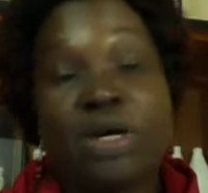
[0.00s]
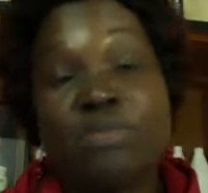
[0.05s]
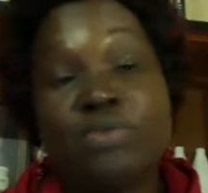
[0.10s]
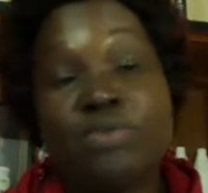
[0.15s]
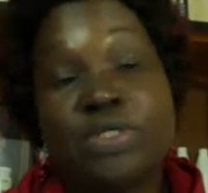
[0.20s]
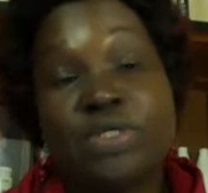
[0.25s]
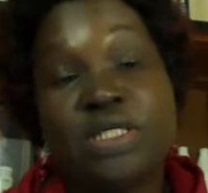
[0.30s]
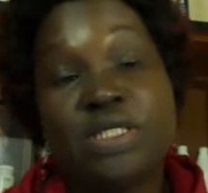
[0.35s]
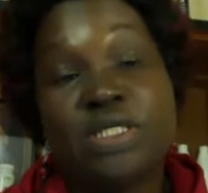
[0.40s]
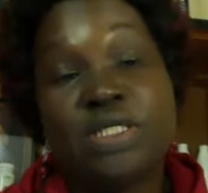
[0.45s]

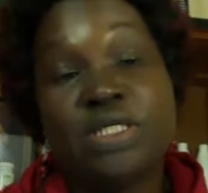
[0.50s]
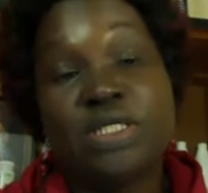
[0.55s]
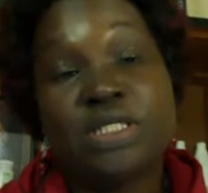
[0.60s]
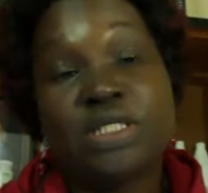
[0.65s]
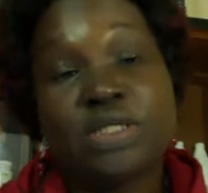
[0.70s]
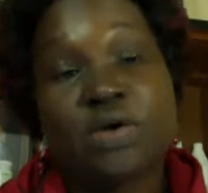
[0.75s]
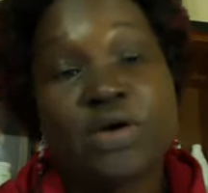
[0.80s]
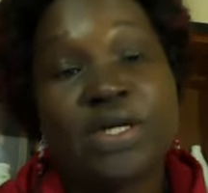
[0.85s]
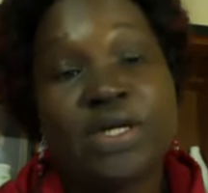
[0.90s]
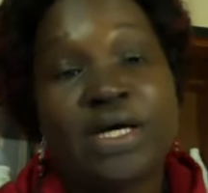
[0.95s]
mood
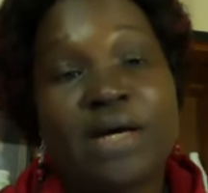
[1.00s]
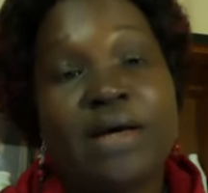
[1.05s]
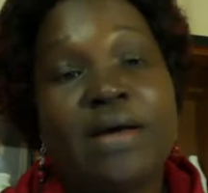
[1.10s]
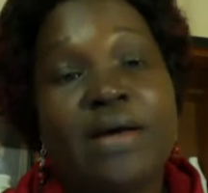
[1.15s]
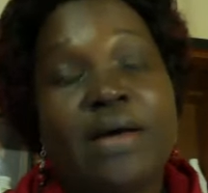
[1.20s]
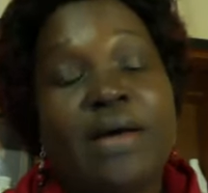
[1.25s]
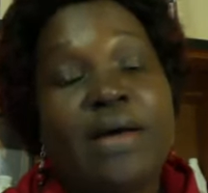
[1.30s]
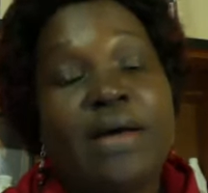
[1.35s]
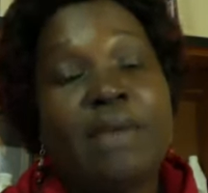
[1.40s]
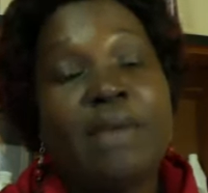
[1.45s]
disorder,
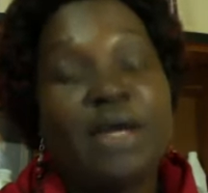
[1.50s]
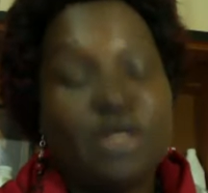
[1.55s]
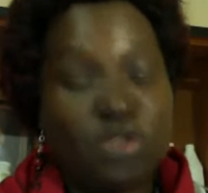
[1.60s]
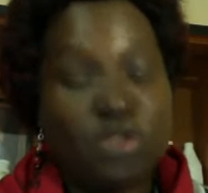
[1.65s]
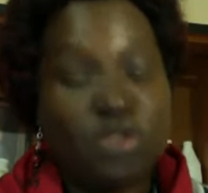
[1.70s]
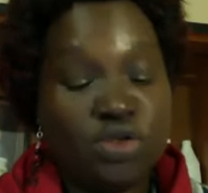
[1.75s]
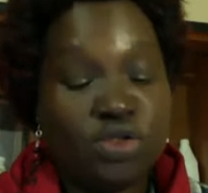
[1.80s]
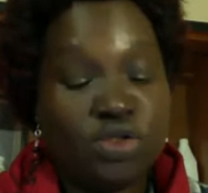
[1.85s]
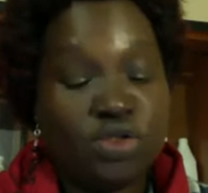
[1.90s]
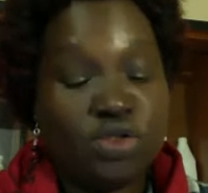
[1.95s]
but it
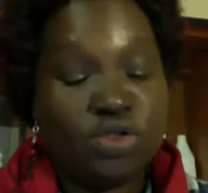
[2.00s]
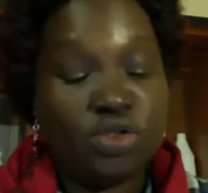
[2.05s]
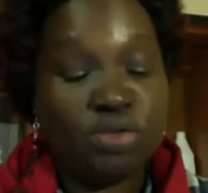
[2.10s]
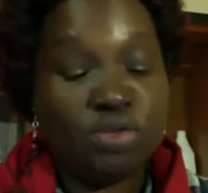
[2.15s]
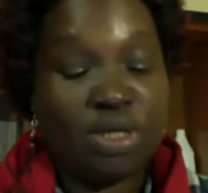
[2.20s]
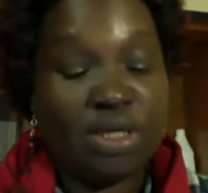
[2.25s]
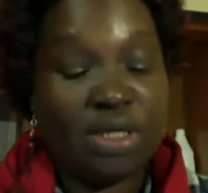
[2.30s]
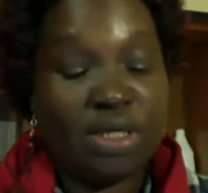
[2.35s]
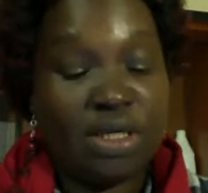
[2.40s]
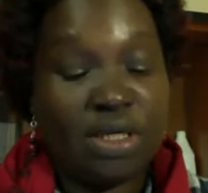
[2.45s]
used to
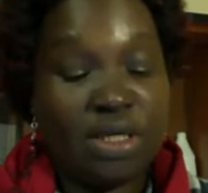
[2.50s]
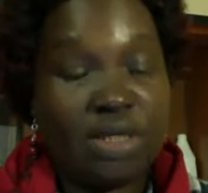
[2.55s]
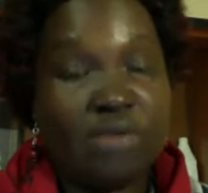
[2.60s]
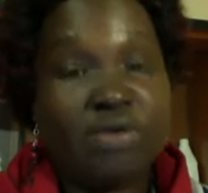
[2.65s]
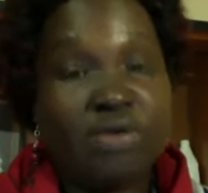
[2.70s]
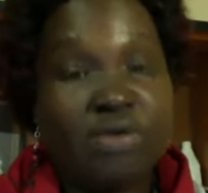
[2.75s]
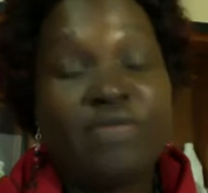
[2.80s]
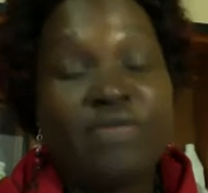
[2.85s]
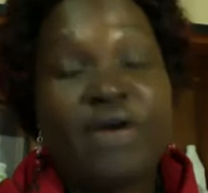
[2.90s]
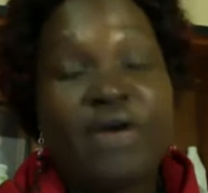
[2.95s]
be
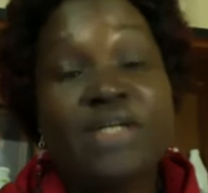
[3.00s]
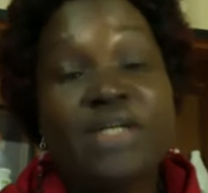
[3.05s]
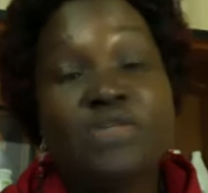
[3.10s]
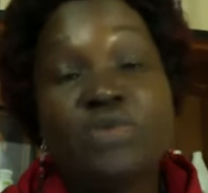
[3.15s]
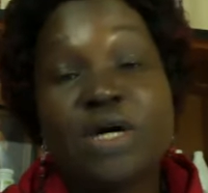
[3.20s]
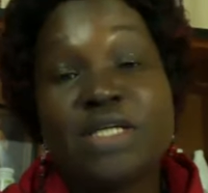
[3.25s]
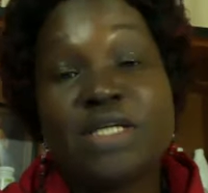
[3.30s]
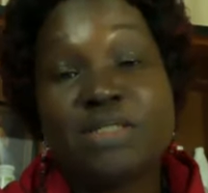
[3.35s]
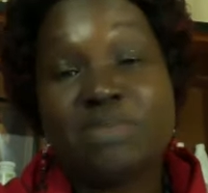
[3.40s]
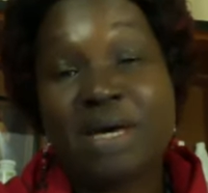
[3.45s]
referred to
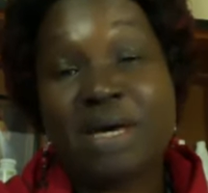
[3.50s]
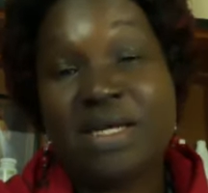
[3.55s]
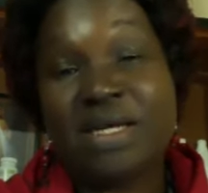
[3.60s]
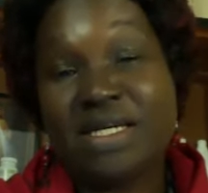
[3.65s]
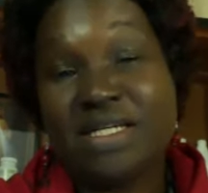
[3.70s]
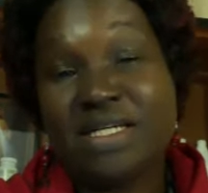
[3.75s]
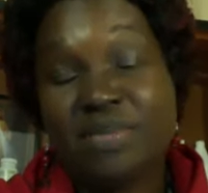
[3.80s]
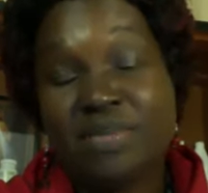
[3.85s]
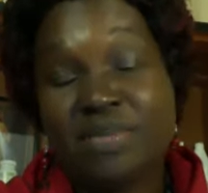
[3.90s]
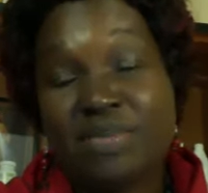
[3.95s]
as manic
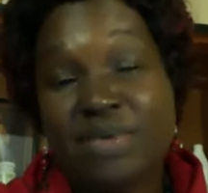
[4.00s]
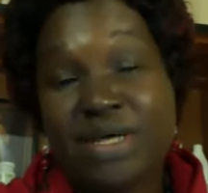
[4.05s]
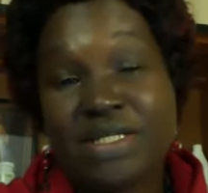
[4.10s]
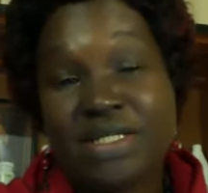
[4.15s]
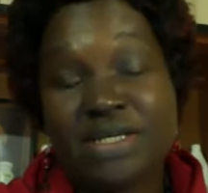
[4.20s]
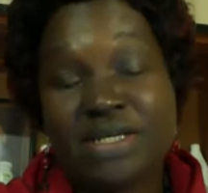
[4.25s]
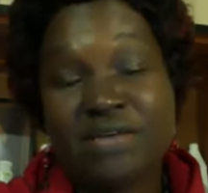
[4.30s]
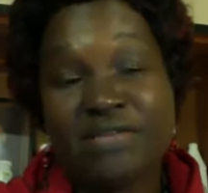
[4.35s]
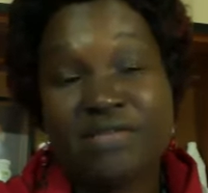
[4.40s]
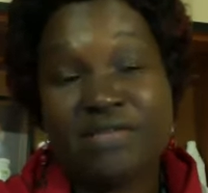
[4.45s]

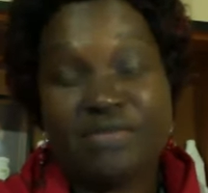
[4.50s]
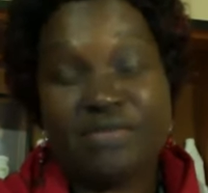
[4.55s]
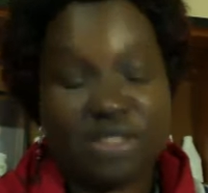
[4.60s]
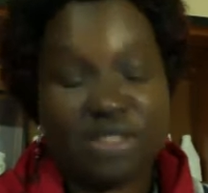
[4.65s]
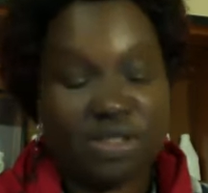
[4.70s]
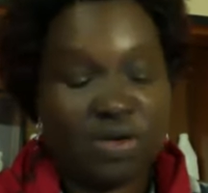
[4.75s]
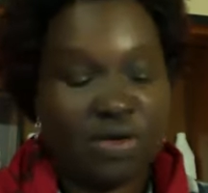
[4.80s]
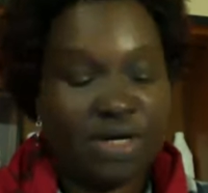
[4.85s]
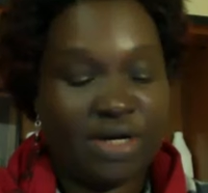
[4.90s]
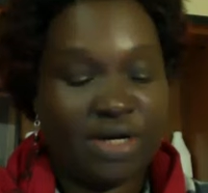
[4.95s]
depressive
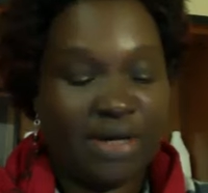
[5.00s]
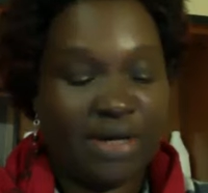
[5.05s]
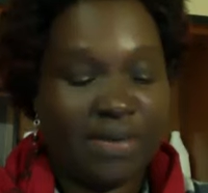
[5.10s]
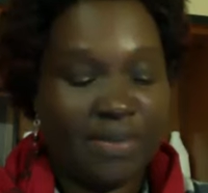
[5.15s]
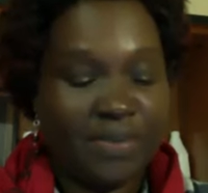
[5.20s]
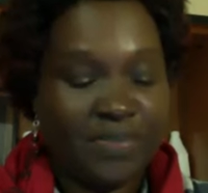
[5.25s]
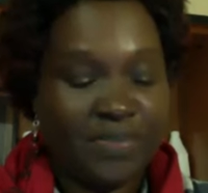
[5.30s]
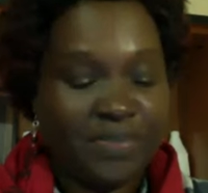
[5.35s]
disorder.